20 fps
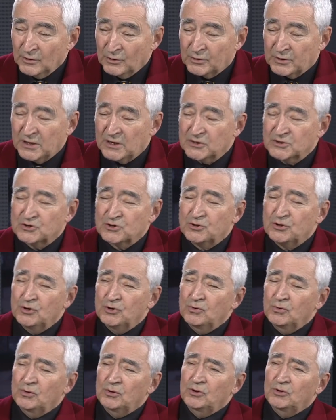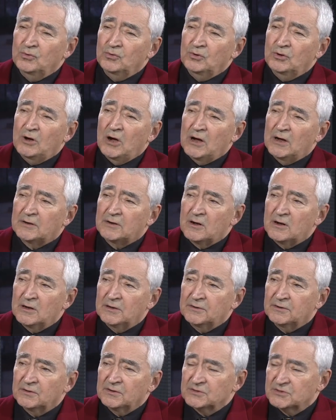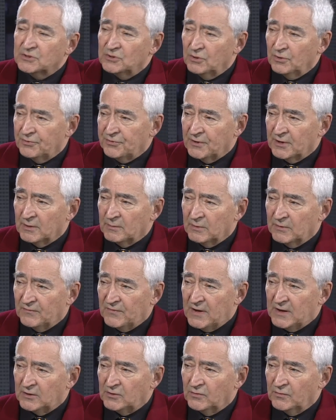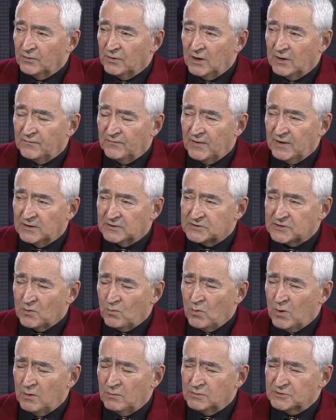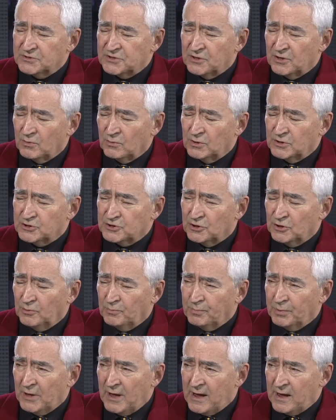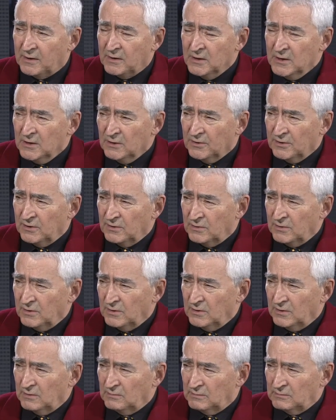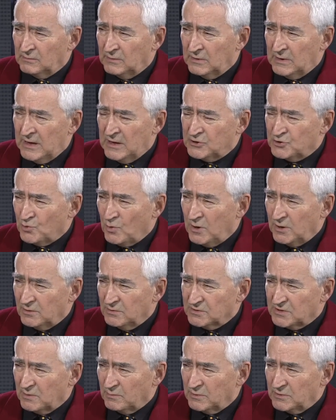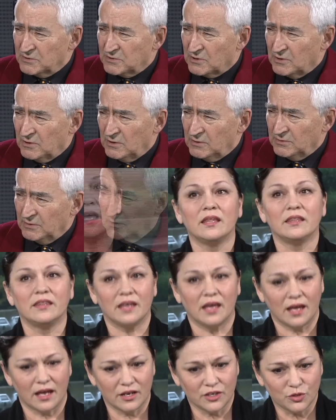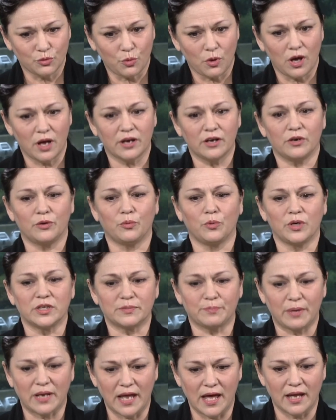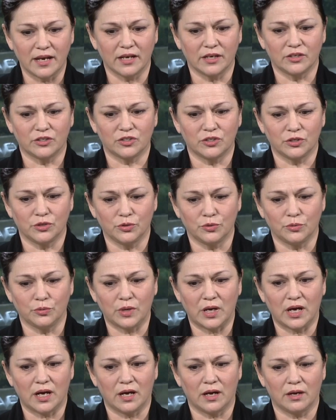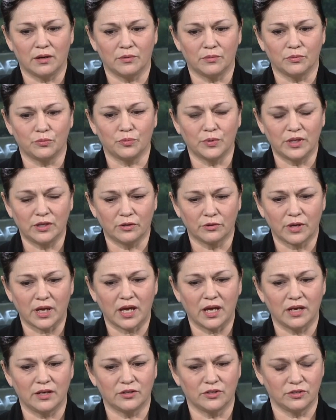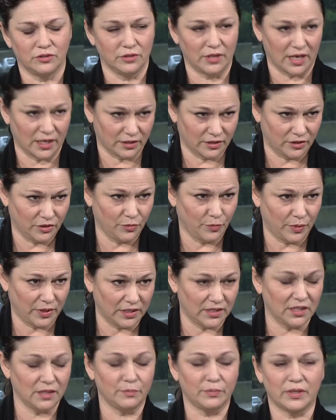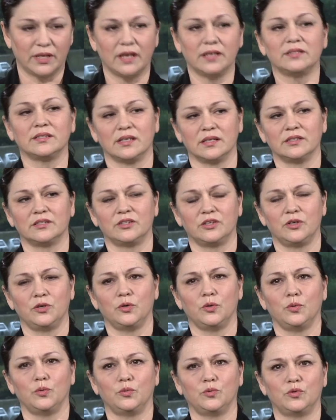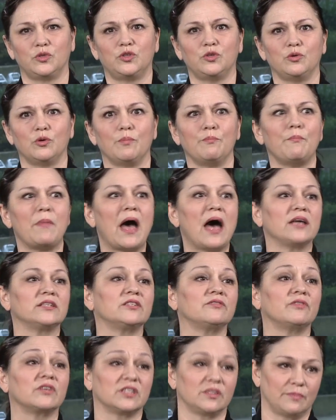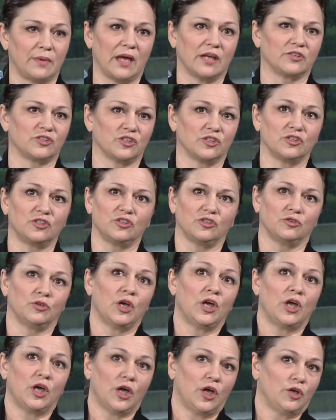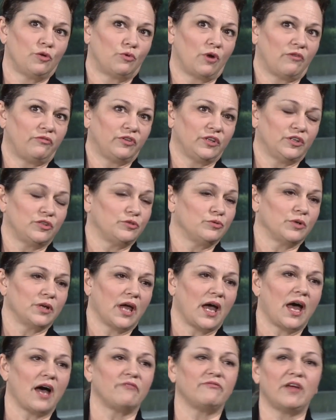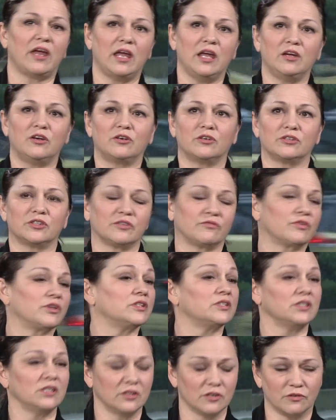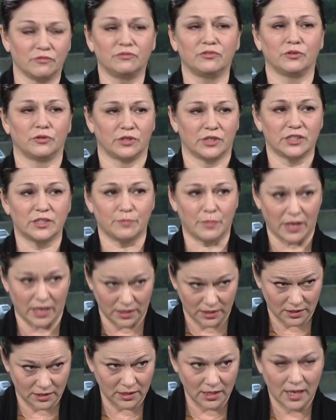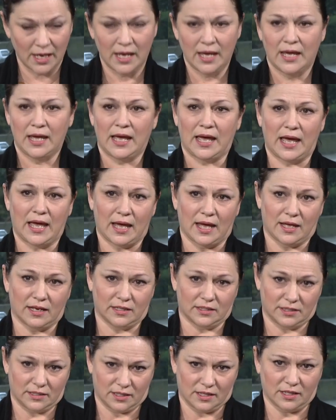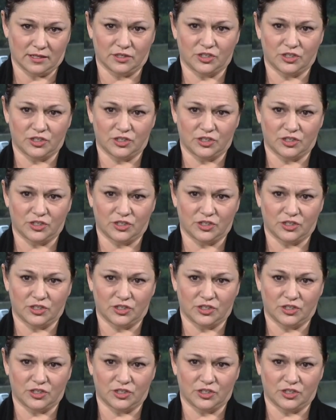Okay, so you got onto this whole thing about Vancouver, not Vegas. And what was the original plan? The Edgewater, is that what it's called? The Edgewater was planning to relocate next to BC Place and to do a massive expansion to roughly 2.5 acres of casino floor space. And the